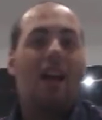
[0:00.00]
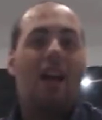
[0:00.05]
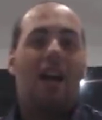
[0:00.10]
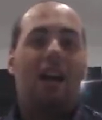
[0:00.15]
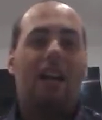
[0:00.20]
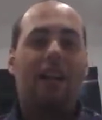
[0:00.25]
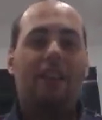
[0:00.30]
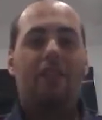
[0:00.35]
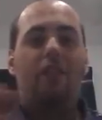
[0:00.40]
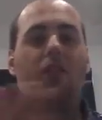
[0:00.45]

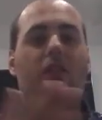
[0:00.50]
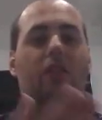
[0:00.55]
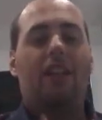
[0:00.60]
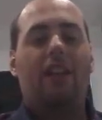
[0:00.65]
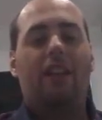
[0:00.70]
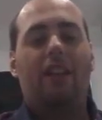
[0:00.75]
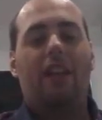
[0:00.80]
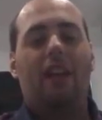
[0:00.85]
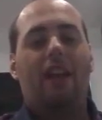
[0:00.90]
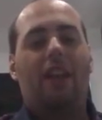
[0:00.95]
I love you
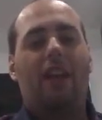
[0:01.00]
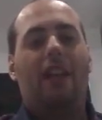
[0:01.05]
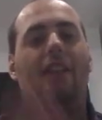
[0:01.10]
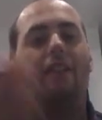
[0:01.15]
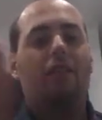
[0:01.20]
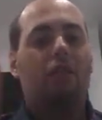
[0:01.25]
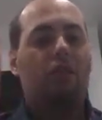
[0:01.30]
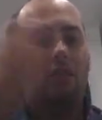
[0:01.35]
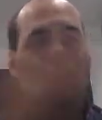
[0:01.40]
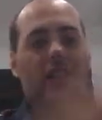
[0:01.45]

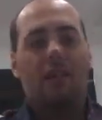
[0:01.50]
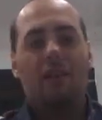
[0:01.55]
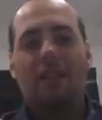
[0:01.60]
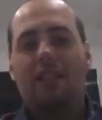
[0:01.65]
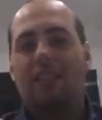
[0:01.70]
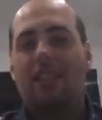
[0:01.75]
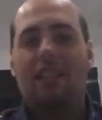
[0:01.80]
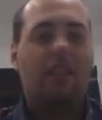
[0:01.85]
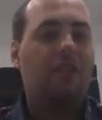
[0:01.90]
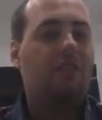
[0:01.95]
all so
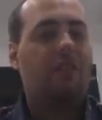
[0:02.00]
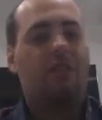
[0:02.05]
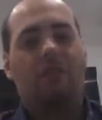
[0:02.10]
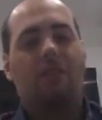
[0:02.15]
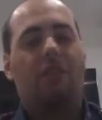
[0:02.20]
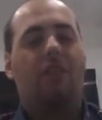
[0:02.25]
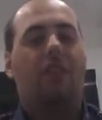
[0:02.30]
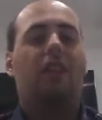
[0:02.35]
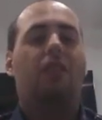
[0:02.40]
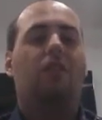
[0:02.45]
much. Thank you
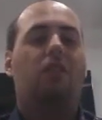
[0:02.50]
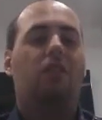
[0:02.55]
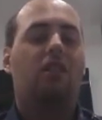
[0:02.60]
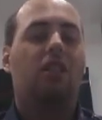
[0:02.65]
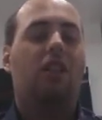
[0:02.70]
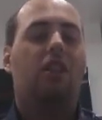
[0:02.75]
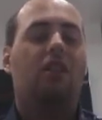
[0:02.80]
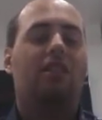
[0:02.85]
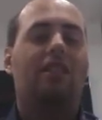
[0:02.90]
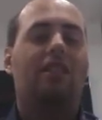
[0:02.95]
for watching. I'll